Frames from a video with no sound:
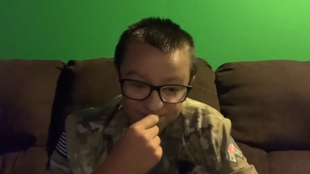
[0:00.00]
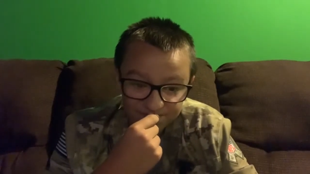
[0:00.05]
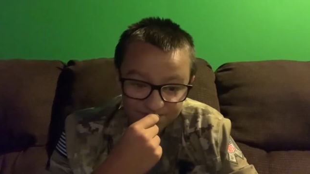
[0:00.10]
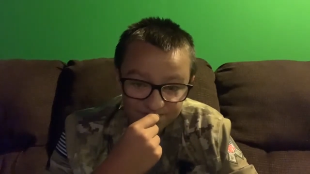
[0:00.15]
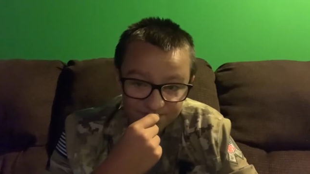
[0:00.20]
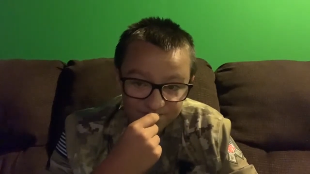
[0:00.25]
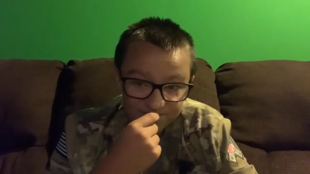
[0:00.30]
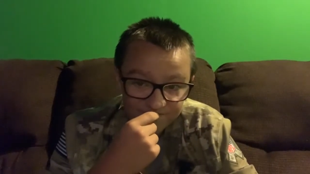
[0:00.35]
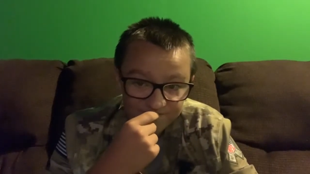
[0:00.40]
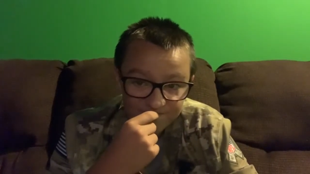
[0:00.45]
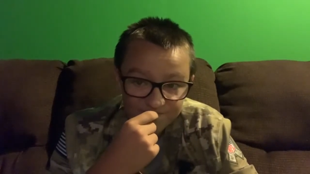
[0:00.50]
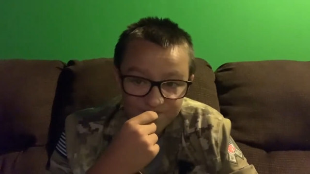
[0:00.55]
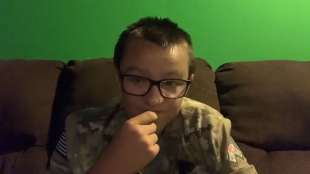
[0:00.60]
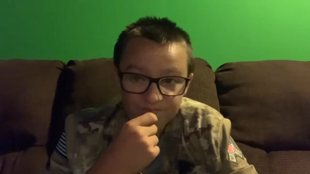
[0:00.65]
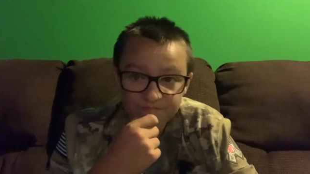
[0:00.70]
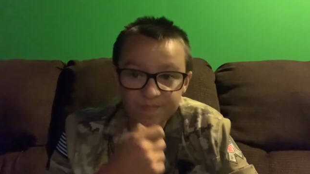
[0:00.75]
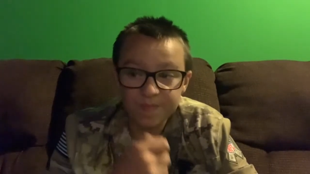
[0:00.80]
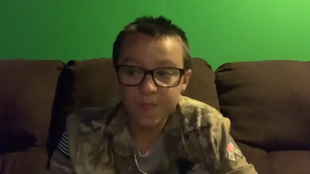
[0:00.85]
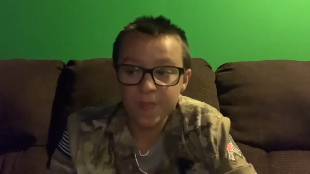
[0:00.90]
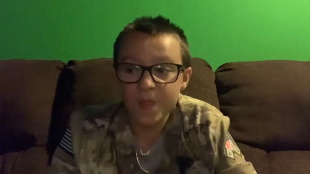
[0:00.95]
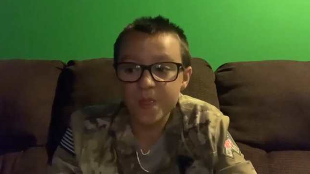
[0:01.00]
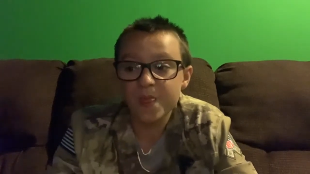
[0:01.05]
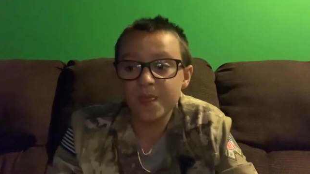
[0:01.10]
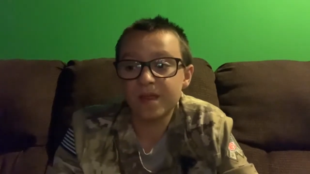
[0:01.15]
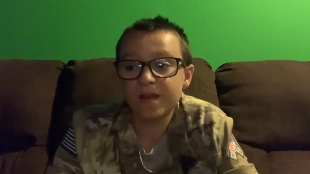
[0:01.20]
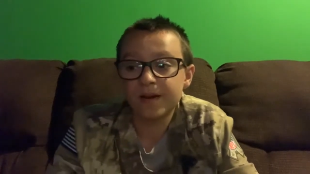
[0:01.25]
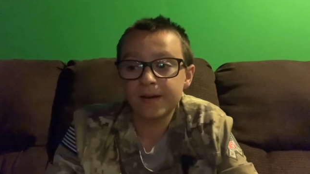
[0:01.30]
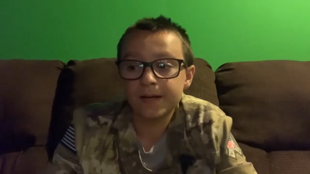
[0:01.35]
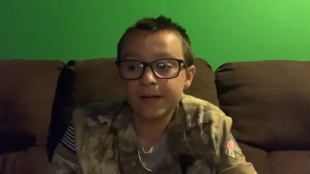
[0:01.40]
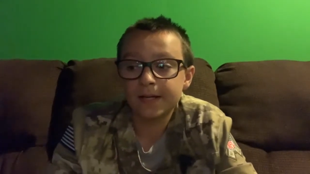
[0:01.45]

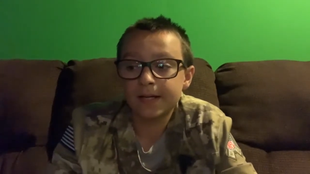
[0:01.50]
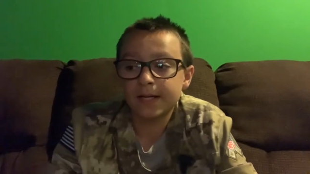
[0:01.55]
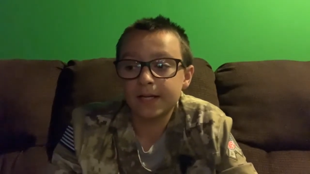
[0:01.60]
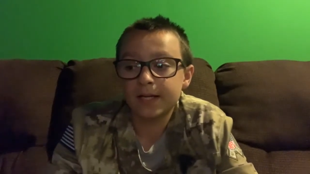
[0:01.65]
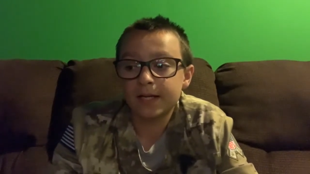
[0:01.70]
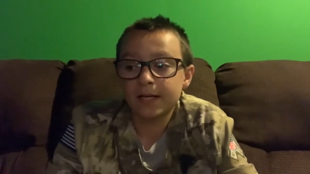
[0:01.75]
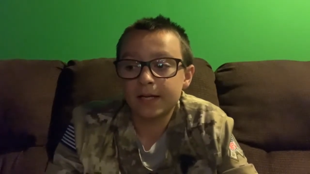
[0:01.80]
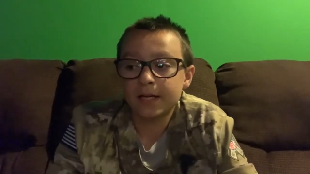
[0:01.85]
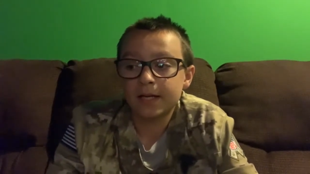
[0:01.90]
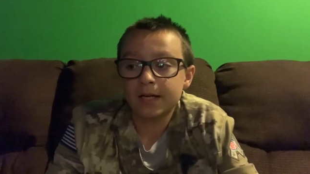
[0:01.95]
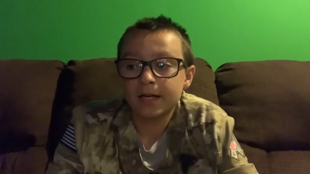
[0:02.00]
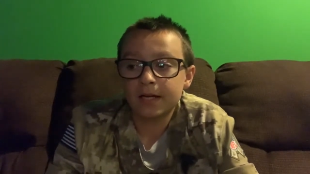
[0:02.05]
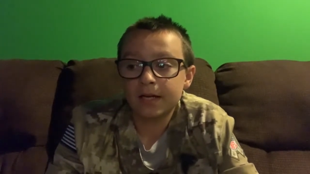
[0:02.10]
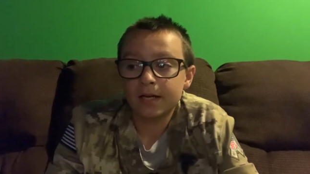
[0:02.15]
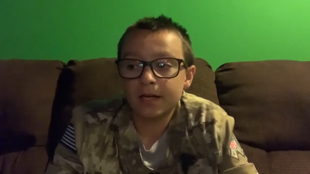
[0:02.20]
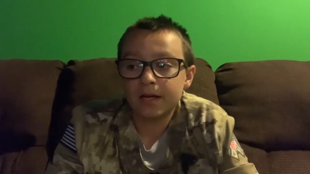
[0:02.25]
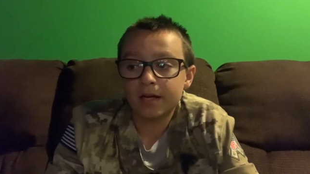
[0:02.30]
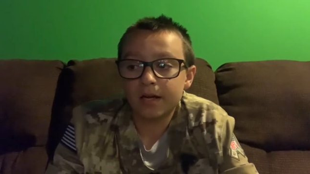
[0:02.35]
Nobody speaks.